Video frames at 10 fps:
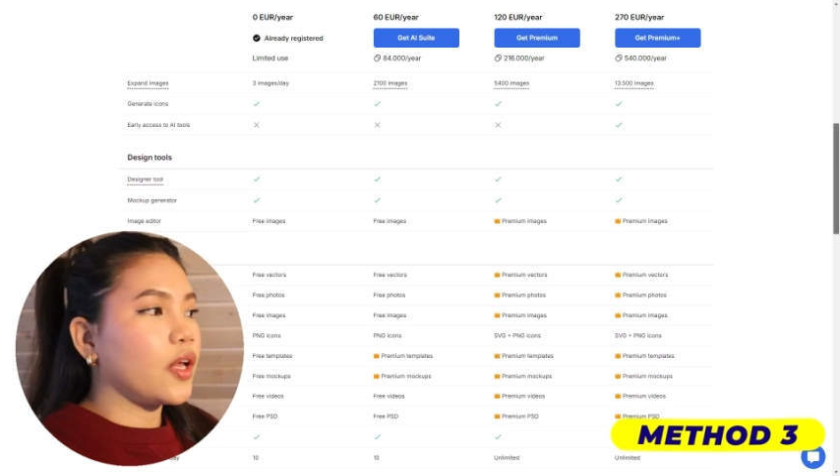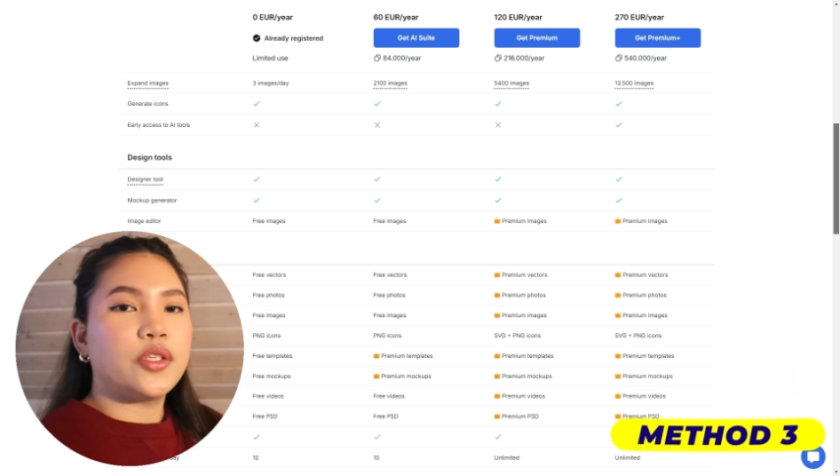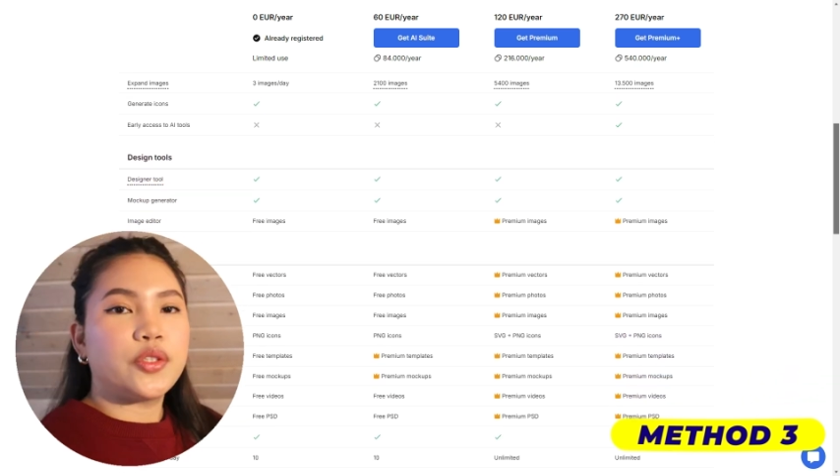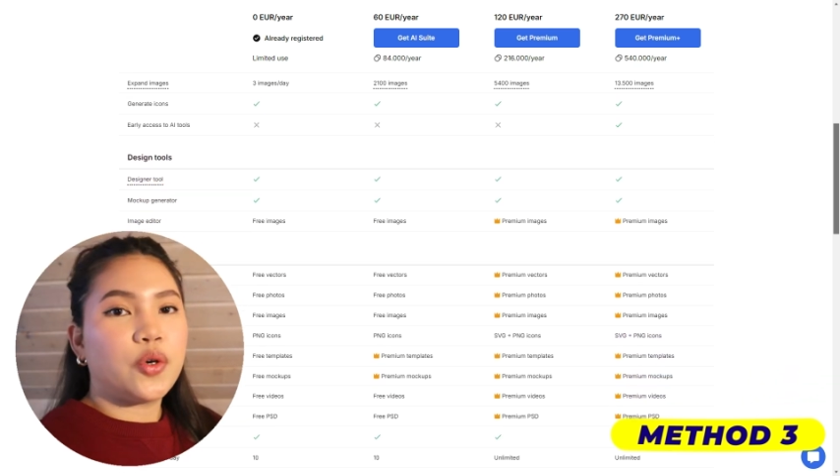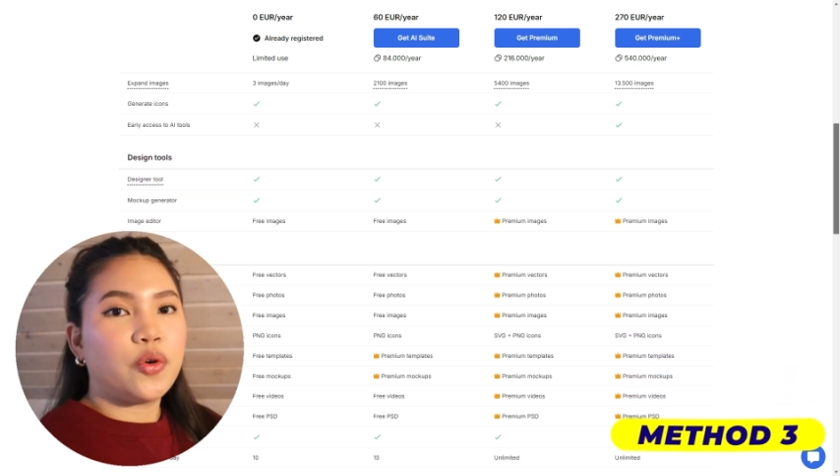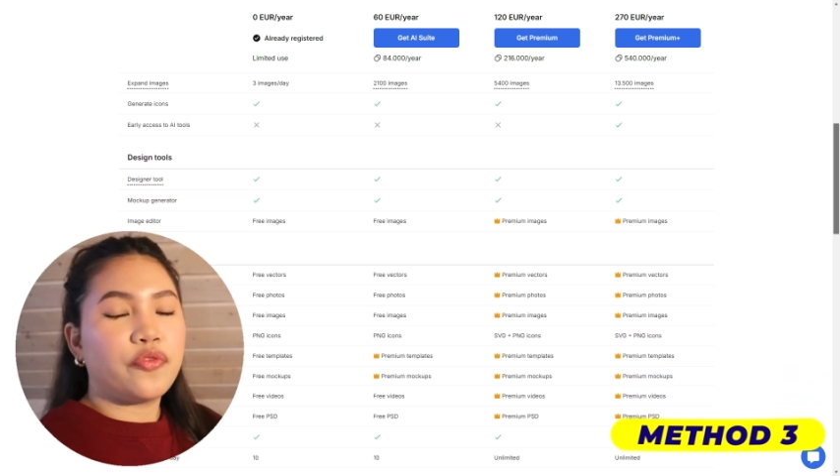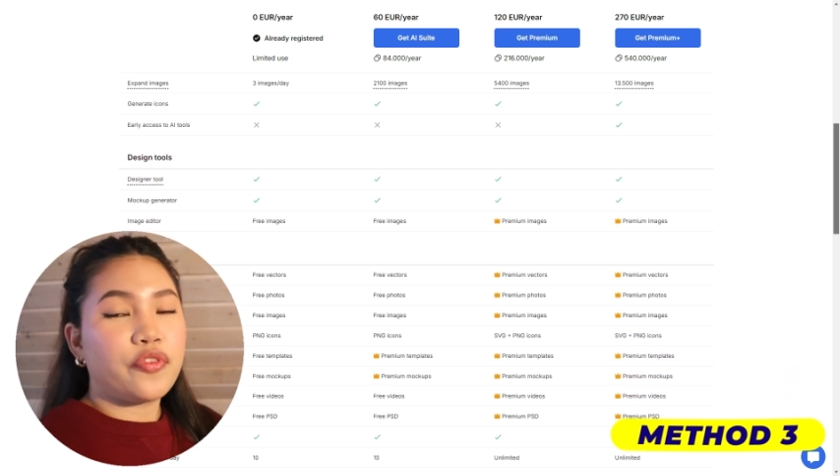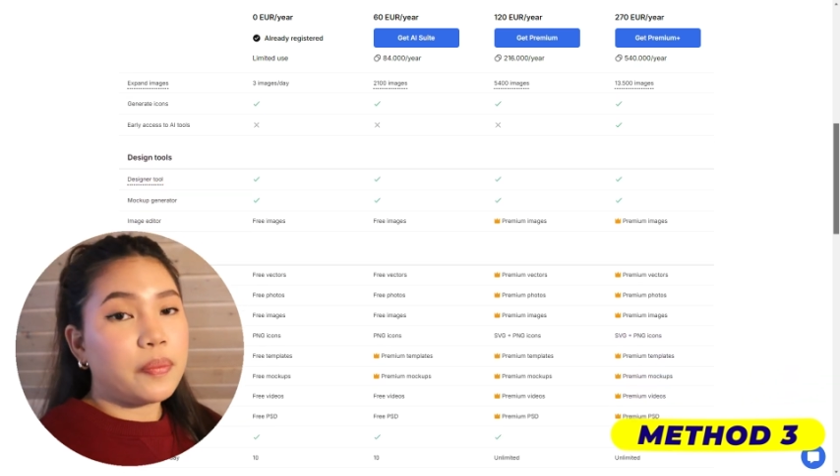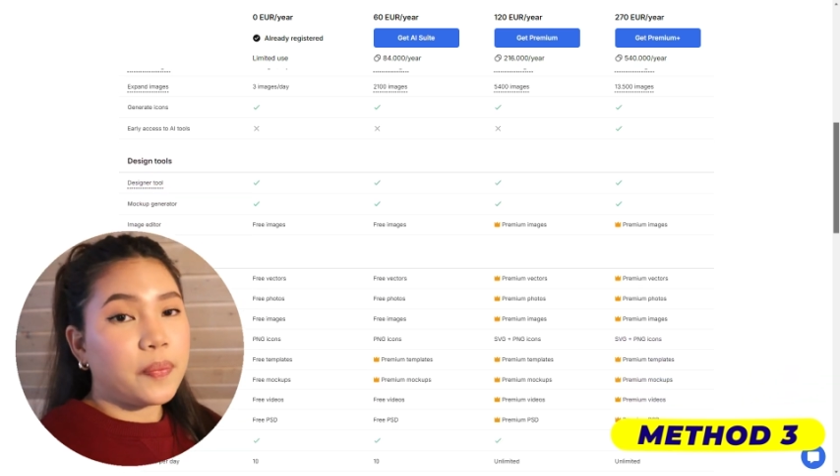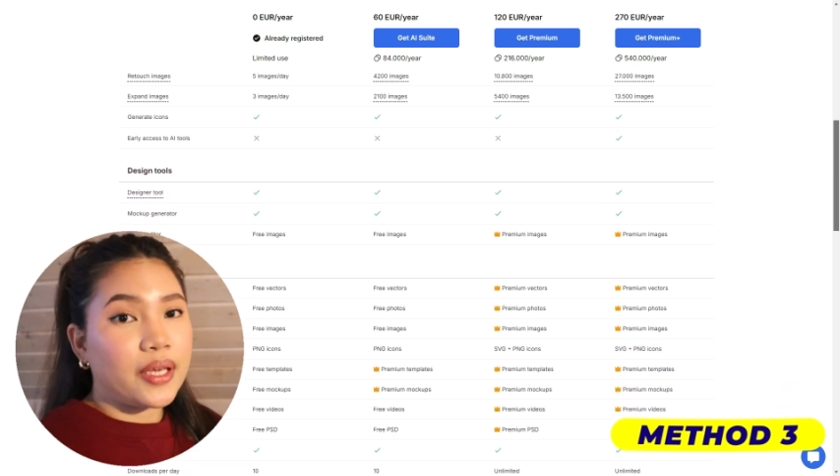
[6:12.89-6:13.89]
So
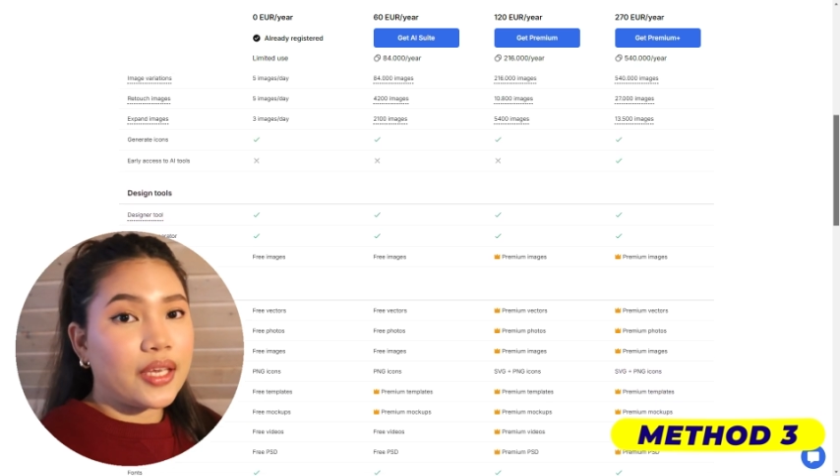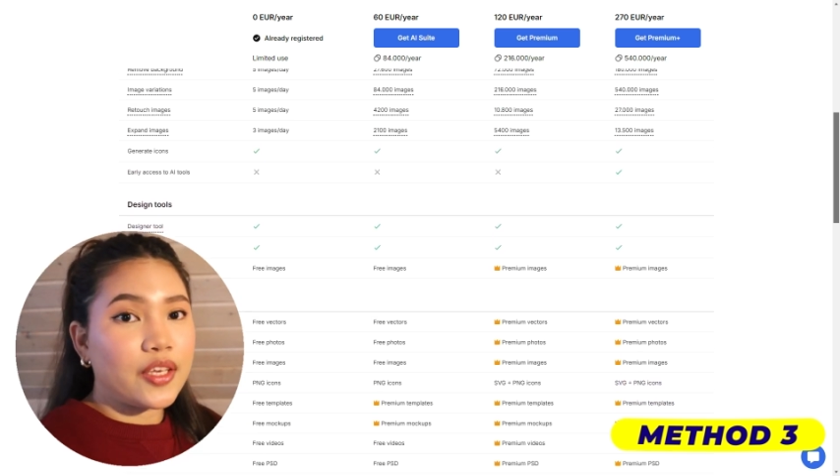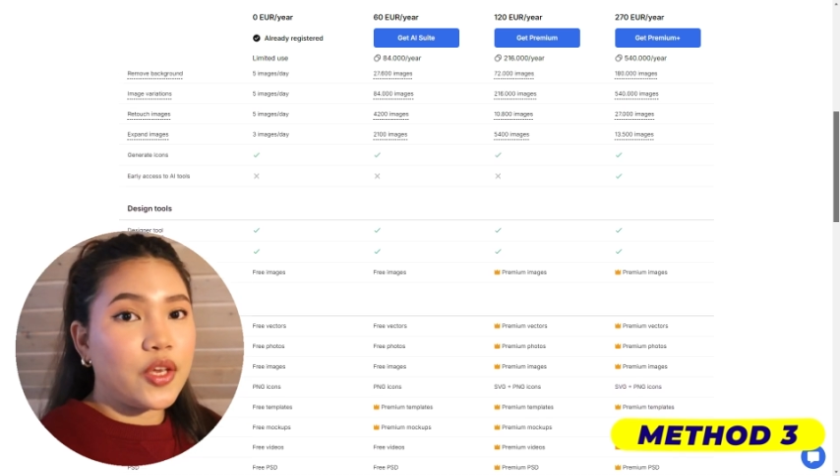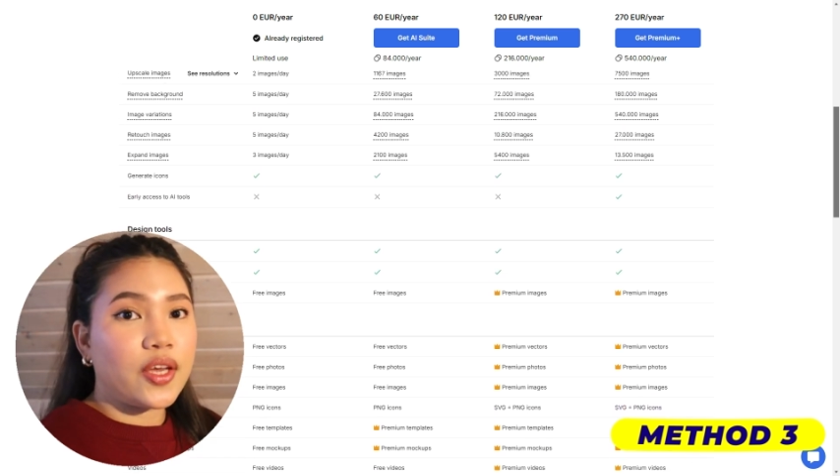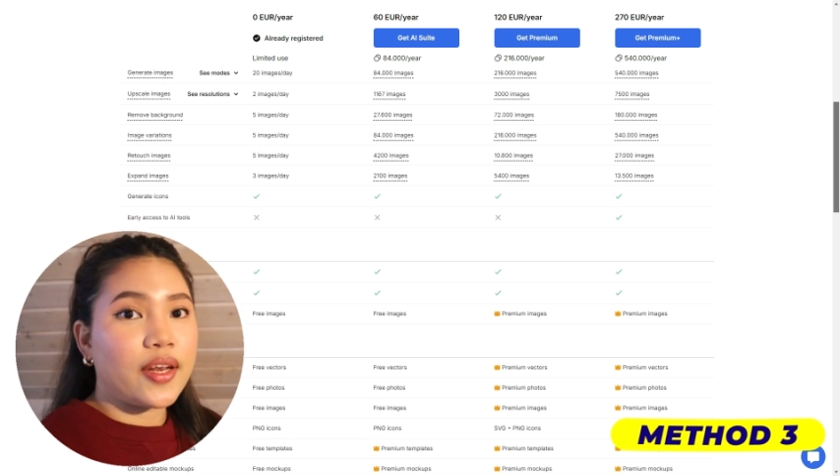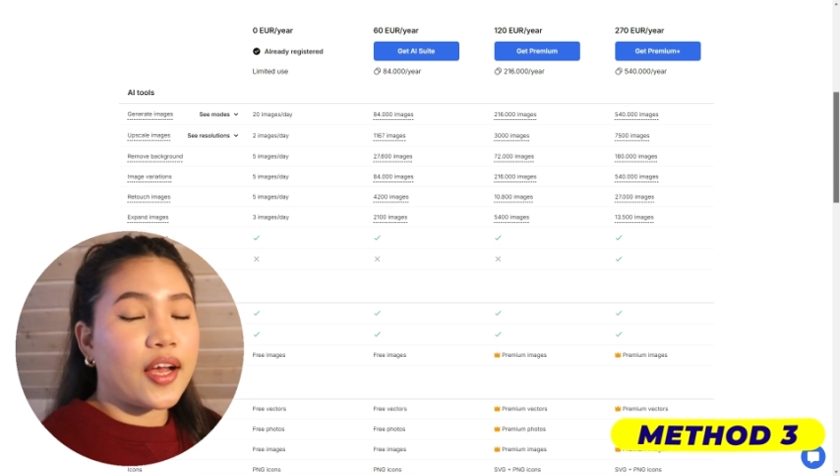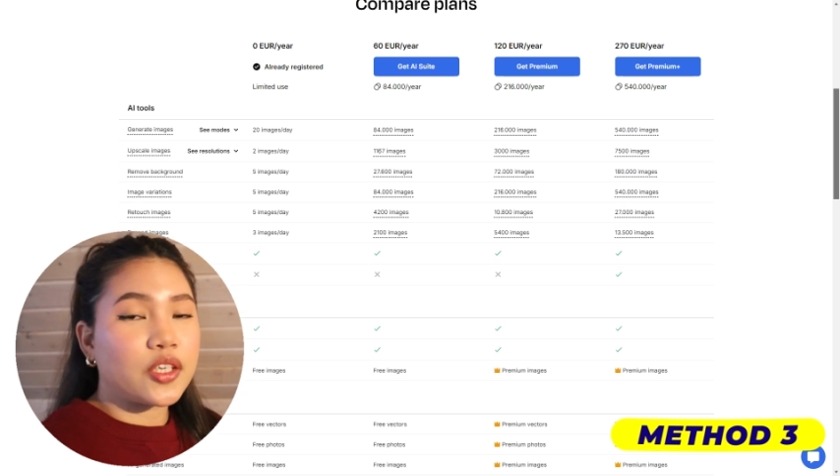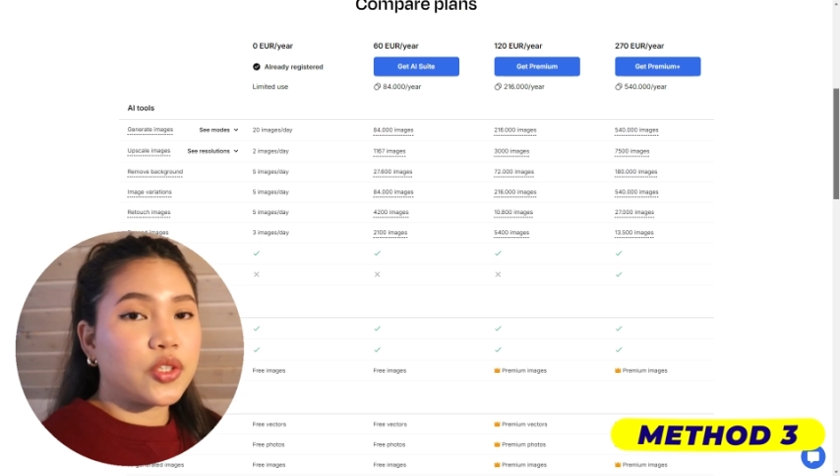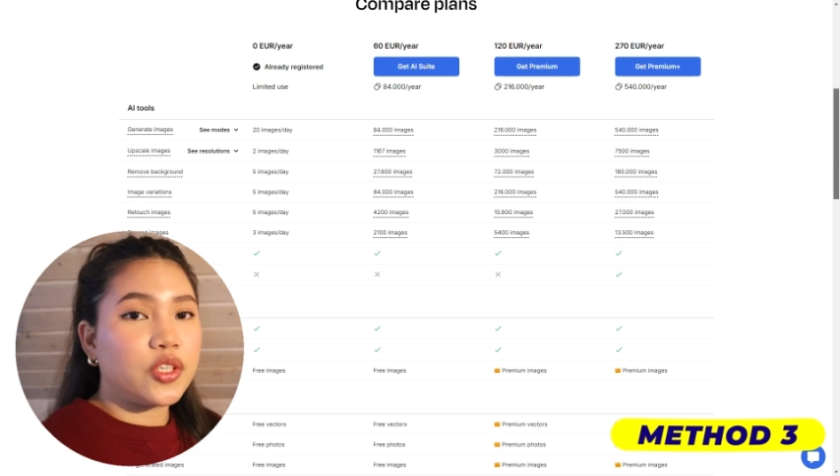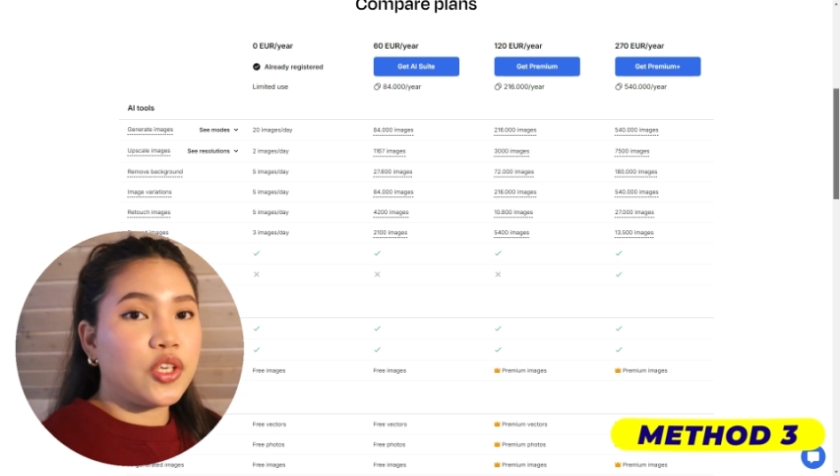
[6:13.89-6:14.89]
FreePic, you can
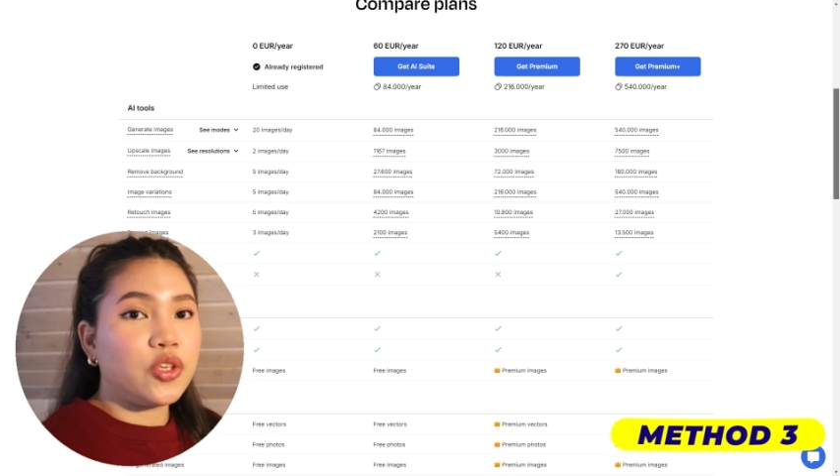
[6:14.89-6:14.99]
actually